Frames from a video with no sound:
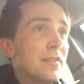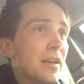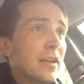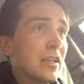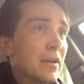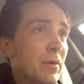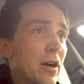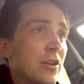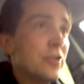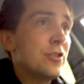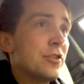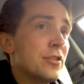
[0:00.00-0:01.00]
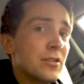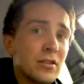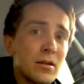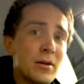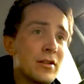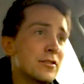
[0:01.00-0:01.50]
think a bunch
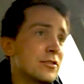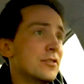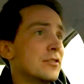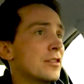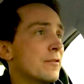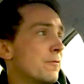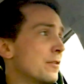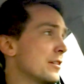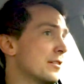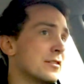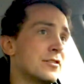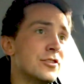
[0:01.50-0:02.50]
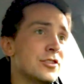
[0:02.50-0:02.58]
about different